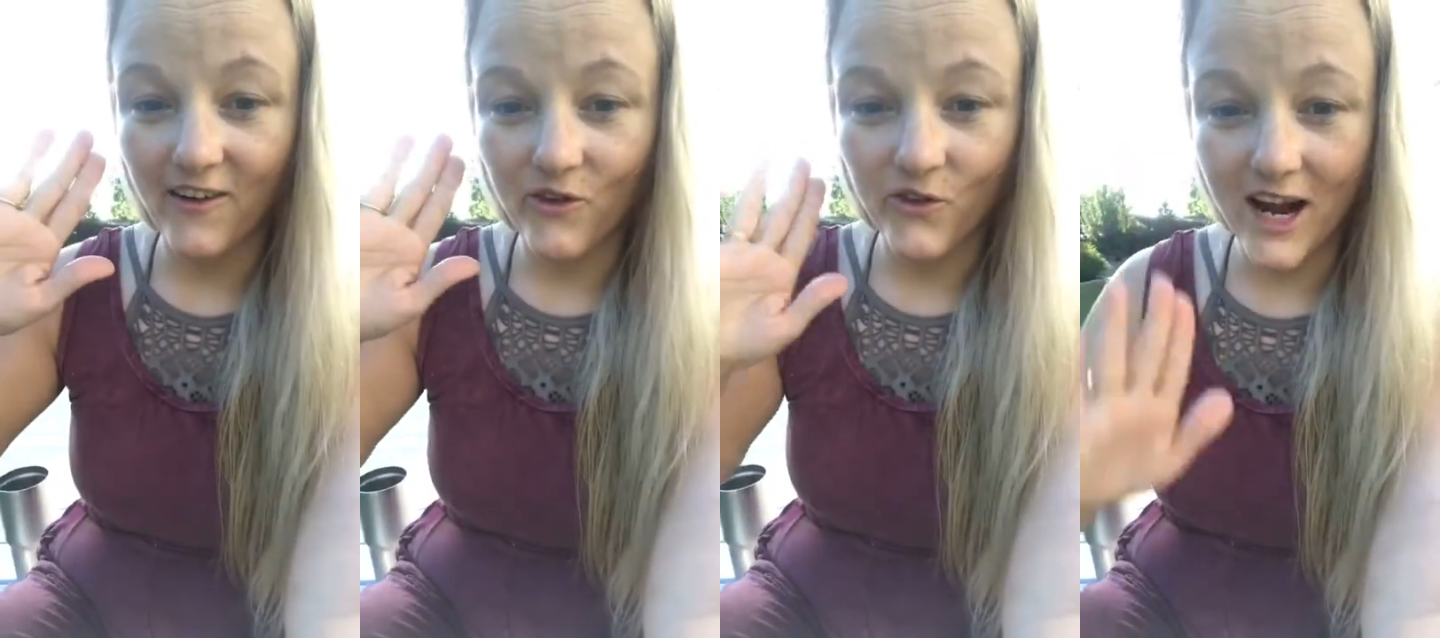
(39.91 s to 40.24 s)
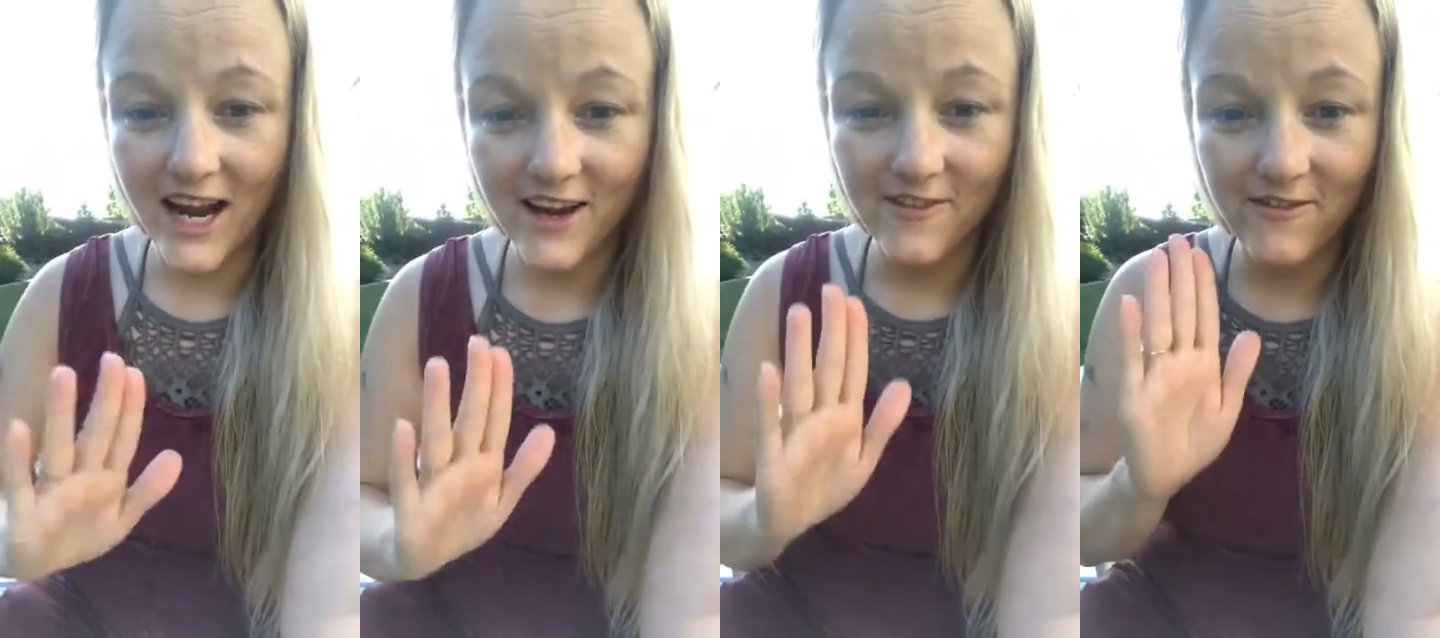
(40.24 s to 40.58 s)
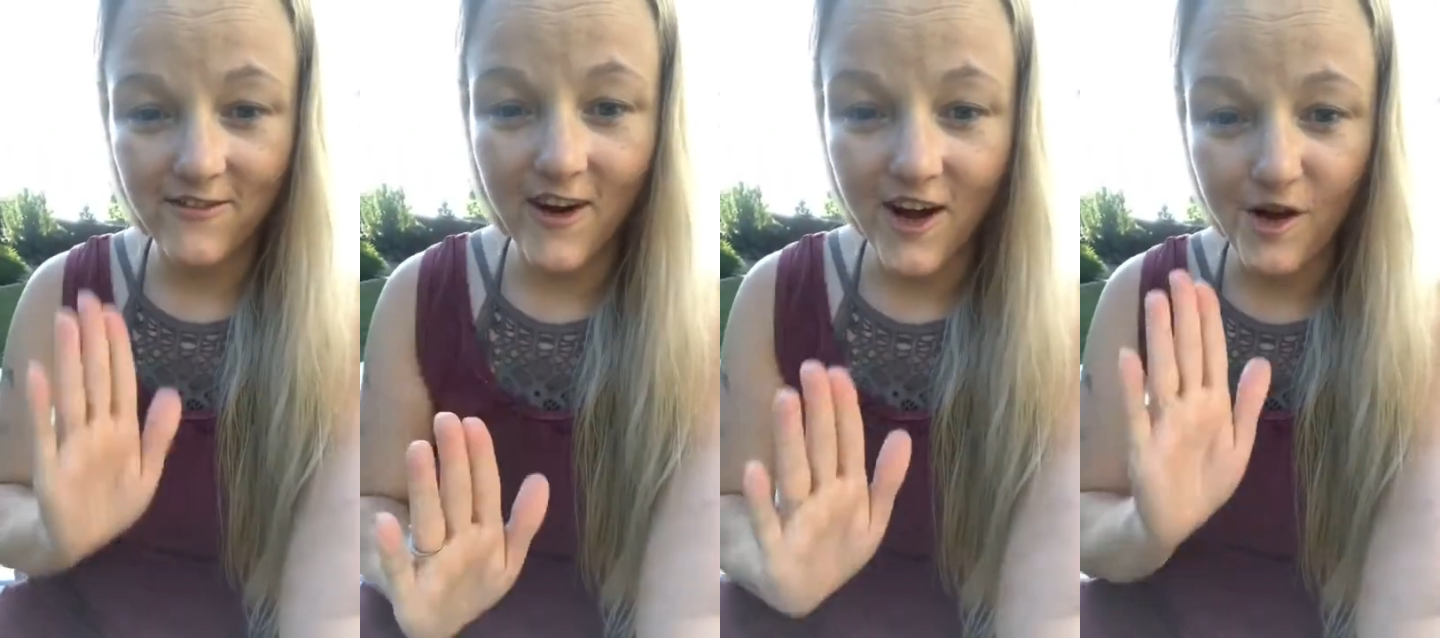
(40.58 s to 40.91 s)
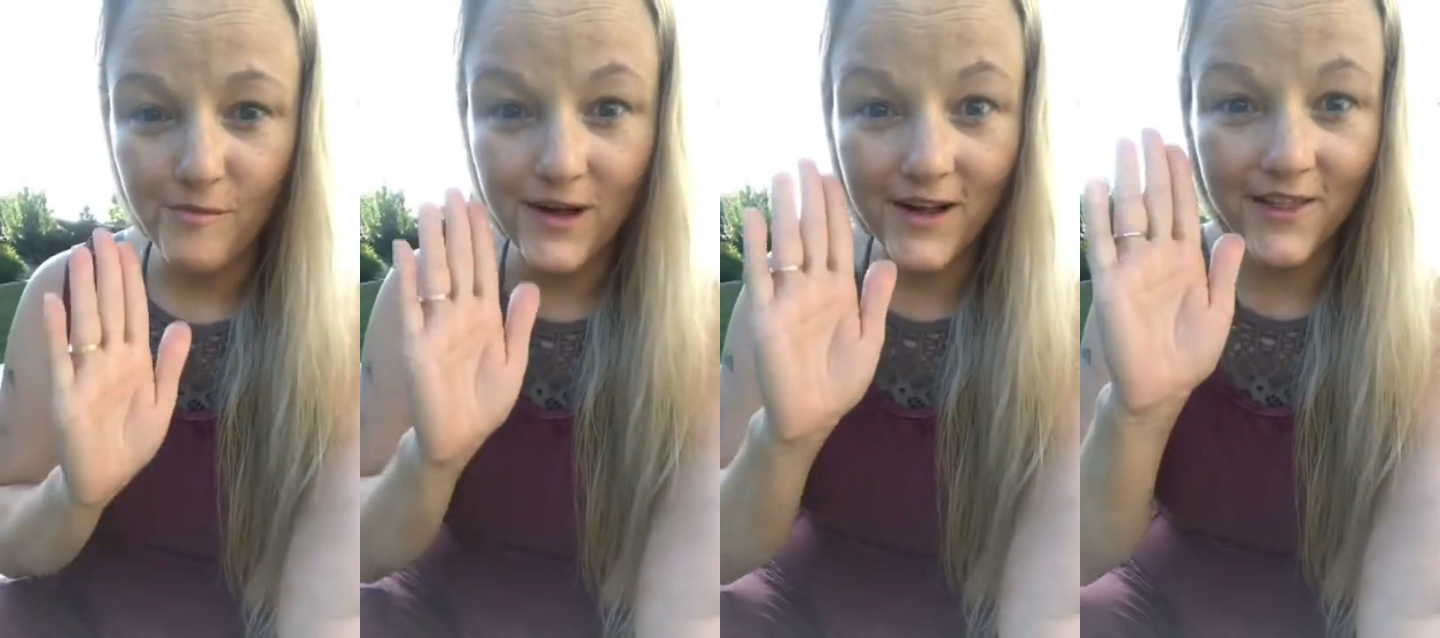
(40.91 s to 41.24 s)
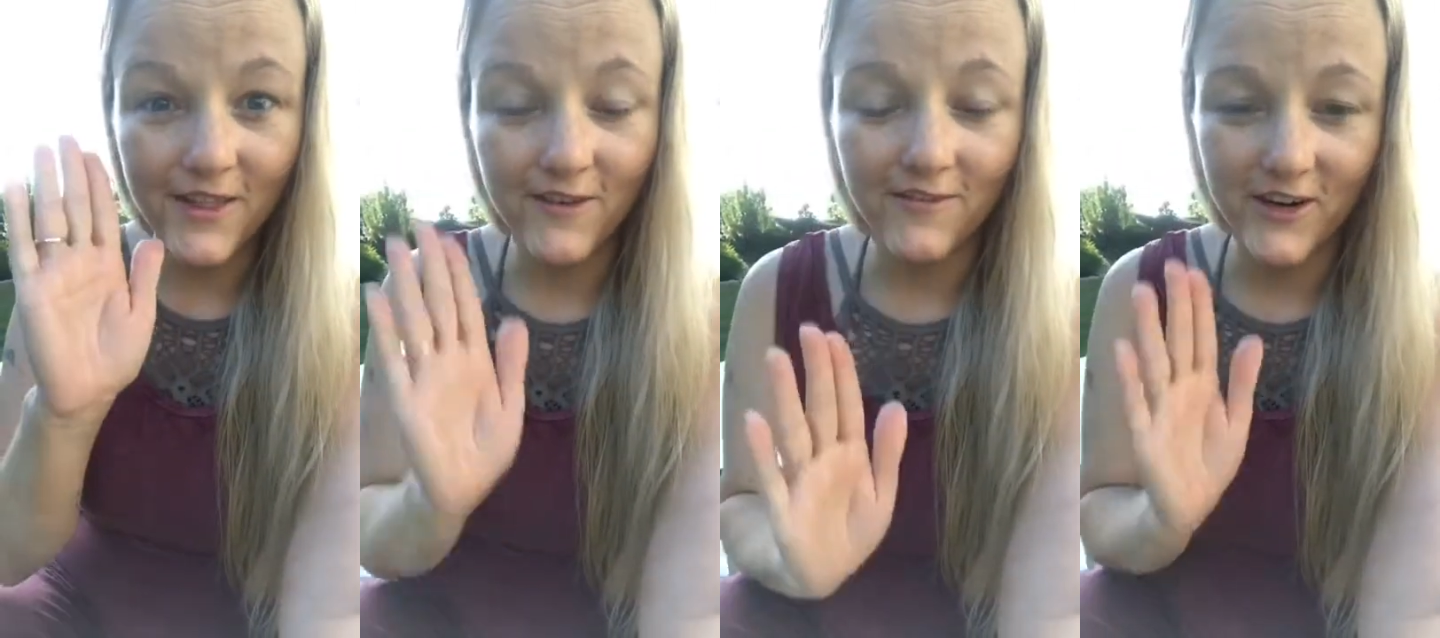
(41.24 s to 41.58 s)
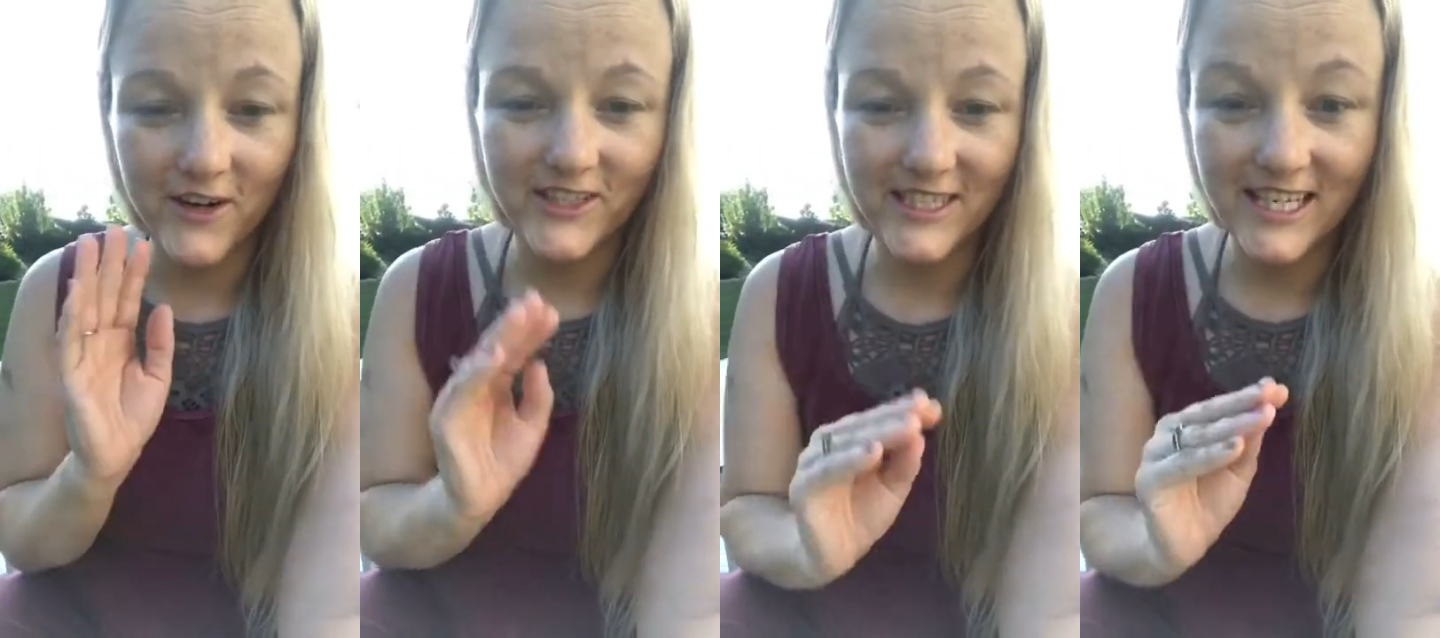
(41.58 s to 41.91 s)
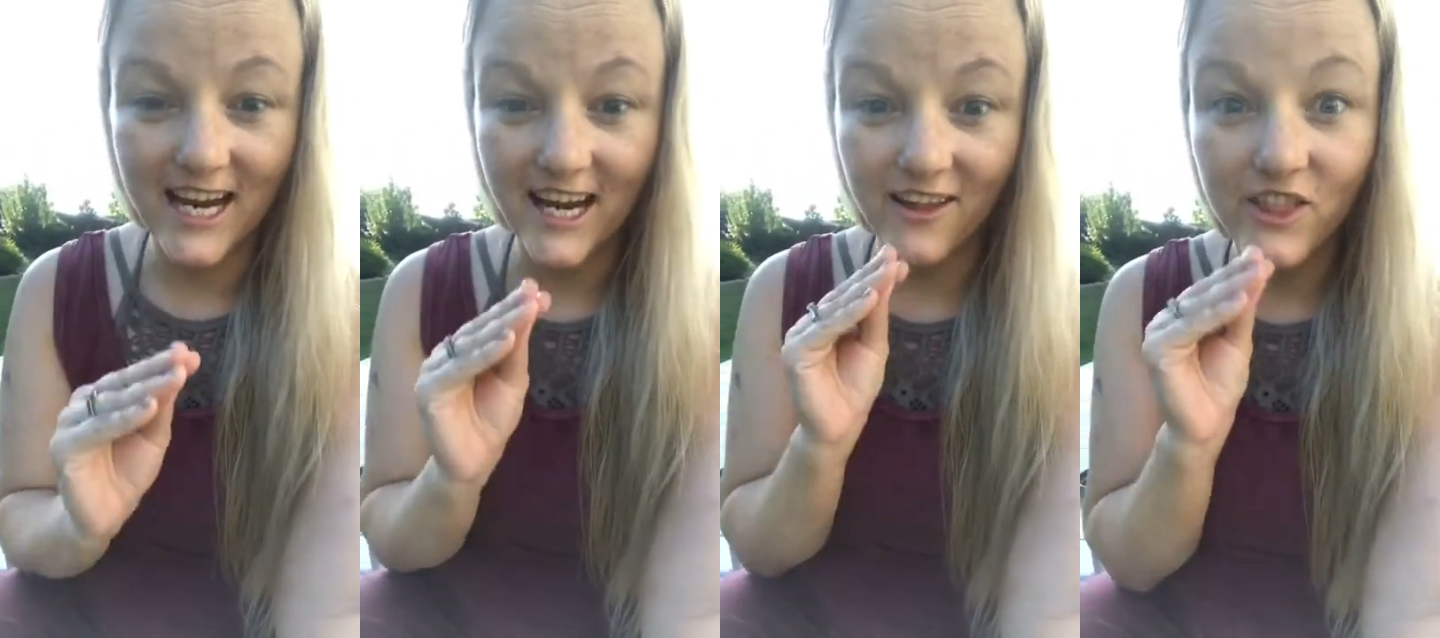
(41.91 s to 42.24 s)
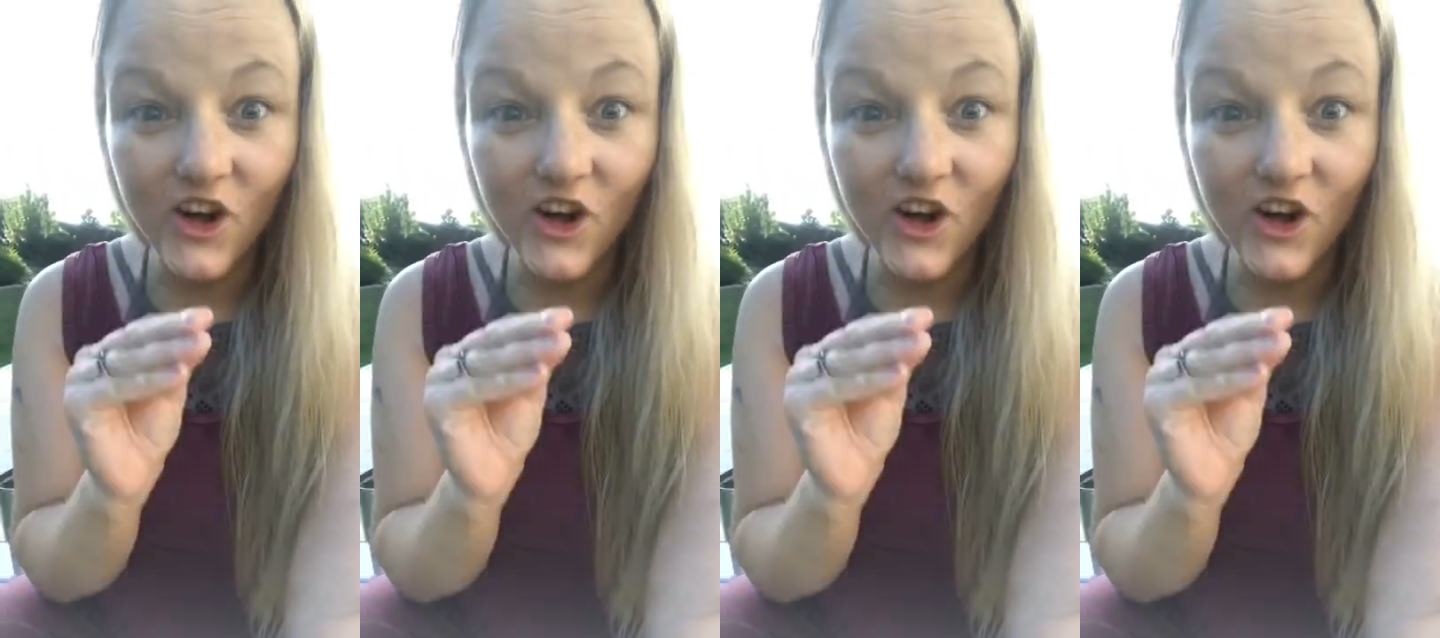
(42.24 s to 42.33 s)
right from the first day.